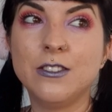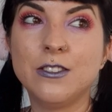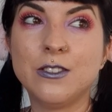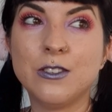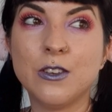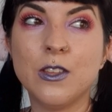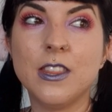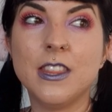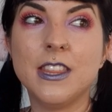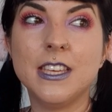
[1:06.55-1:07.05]

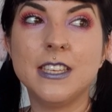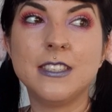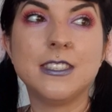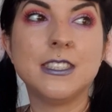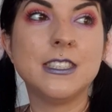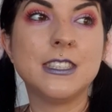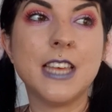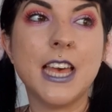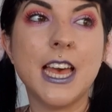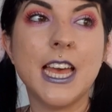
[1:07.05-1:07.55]
So this
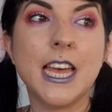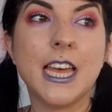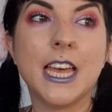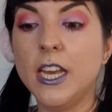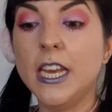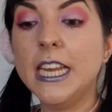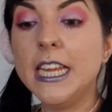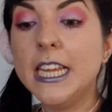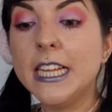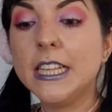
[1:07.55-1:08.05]
is like
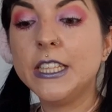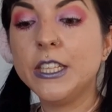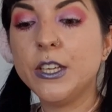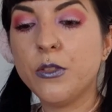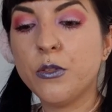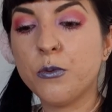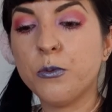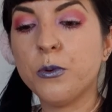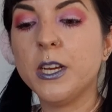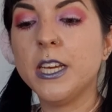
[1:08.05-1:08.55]

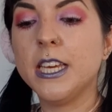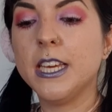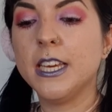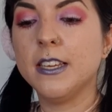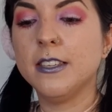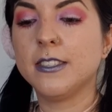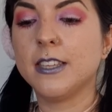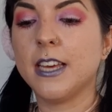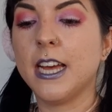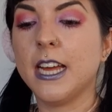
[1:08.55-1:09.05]
nearly 3
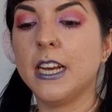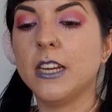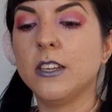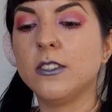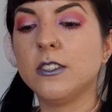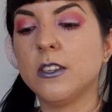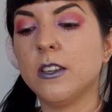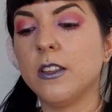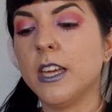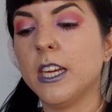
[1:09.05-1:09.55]
years later.
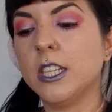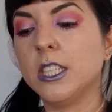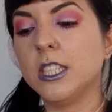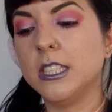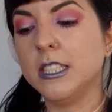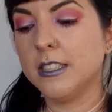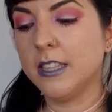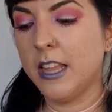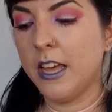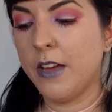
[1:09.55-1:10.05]
So like
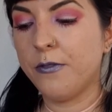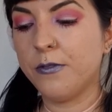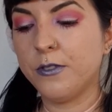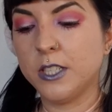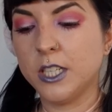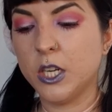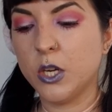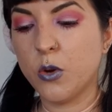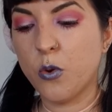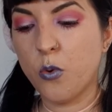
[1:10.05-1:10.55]
she's left
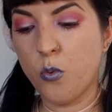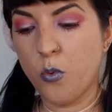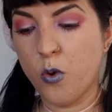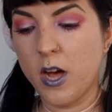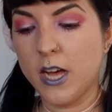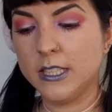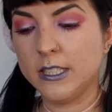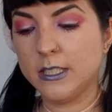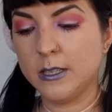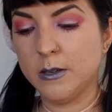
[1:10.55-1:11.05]
it
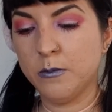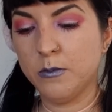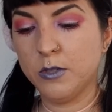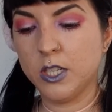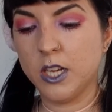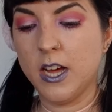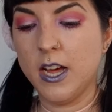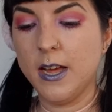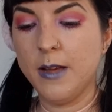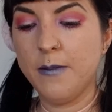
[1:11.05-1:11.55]
quite some
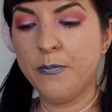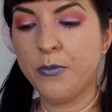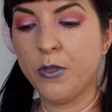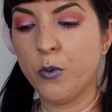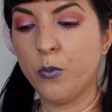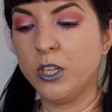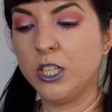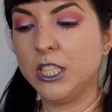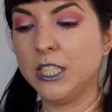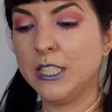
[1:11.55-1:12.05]
time,
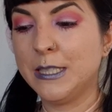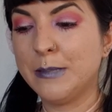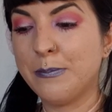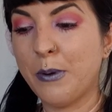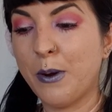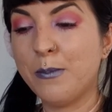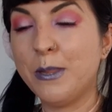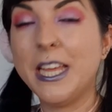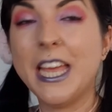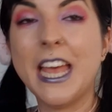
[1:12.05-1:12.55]
which is
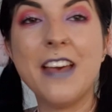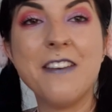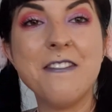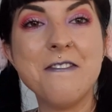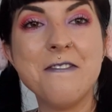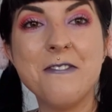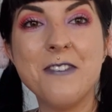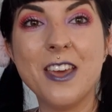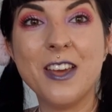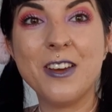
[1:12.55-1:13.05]
probably a
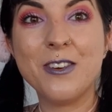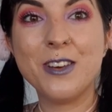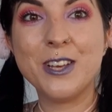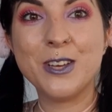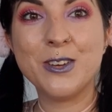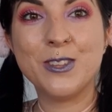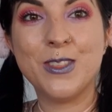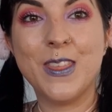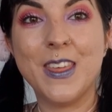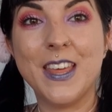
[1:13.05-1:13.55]
very
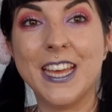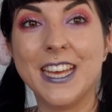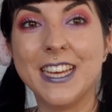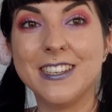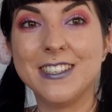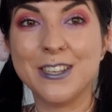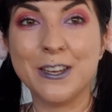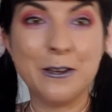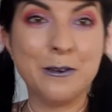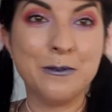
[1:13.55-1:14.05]
good thing
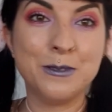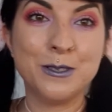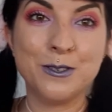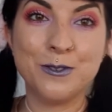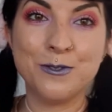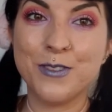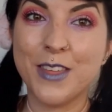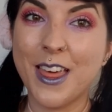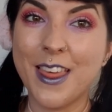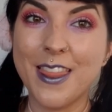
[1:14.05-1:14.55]
in terms
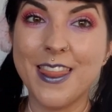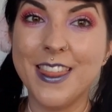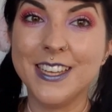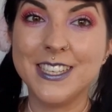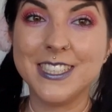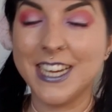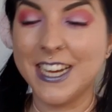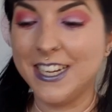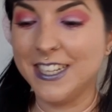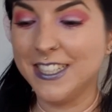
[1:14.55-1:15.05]
of the
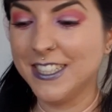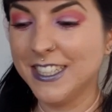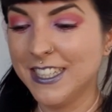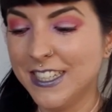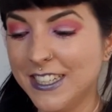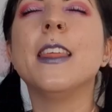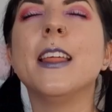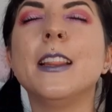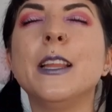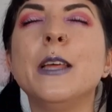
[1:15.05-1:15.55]

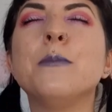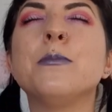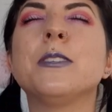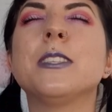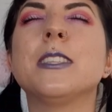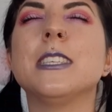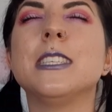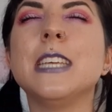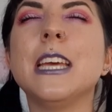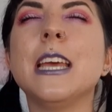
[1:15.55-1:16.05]
tongue. The lips,
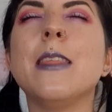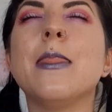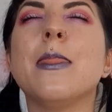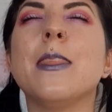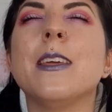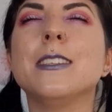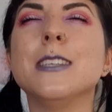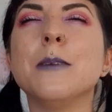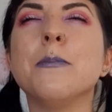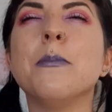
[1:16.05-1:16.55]
the teeth,
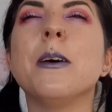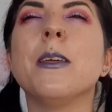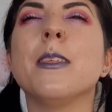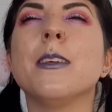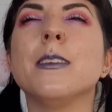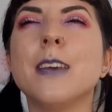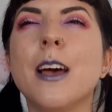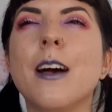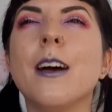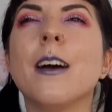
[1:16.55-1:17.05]
the tip of the
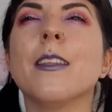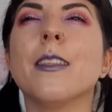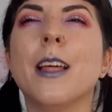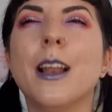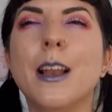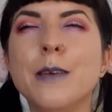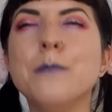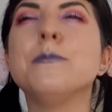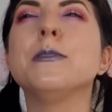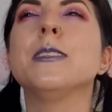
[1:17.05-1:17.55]
tongue. The
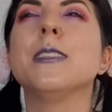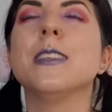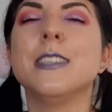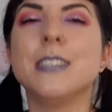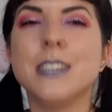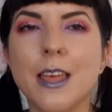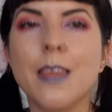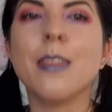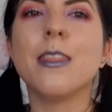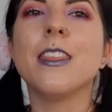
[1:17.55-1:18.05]
lips, the
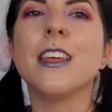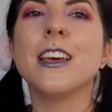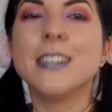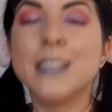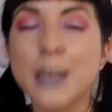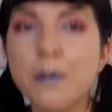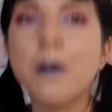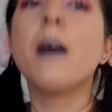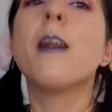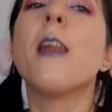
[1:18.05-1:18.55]
teeth, the
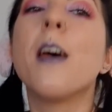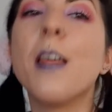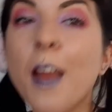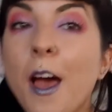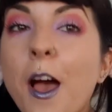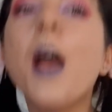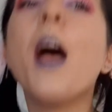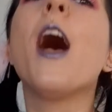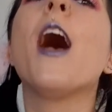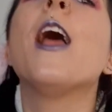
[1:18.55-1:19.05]
tip of the
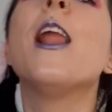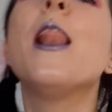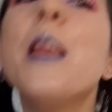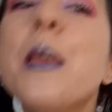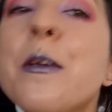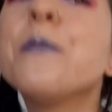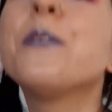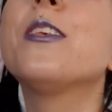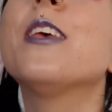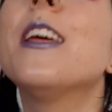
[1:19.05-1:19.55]
tongue. The
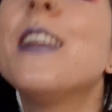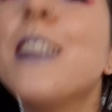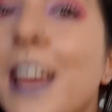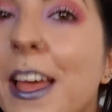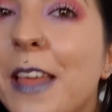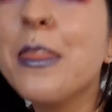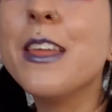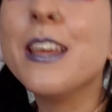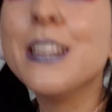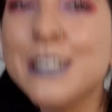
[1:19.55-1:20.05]
lips, the
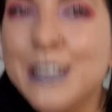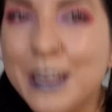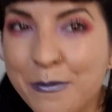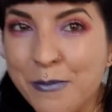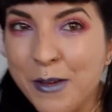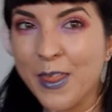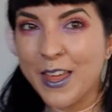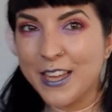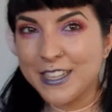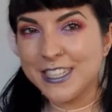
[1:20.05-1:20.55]
teeth, the tip
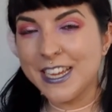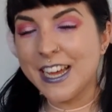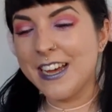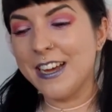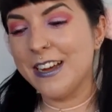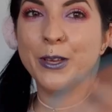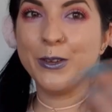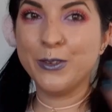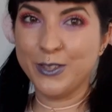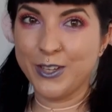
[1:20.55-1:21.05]
of the
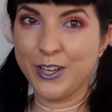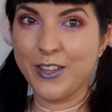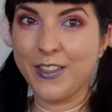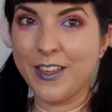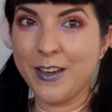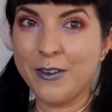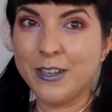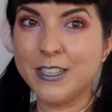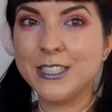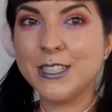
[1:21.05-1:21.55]
tongue. We all know
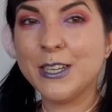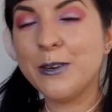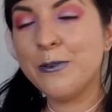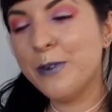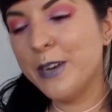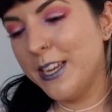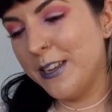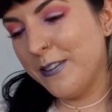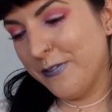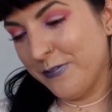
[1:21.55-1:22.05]
that one, don't
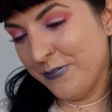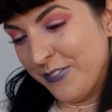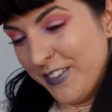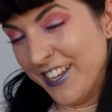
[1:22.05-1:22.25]
we?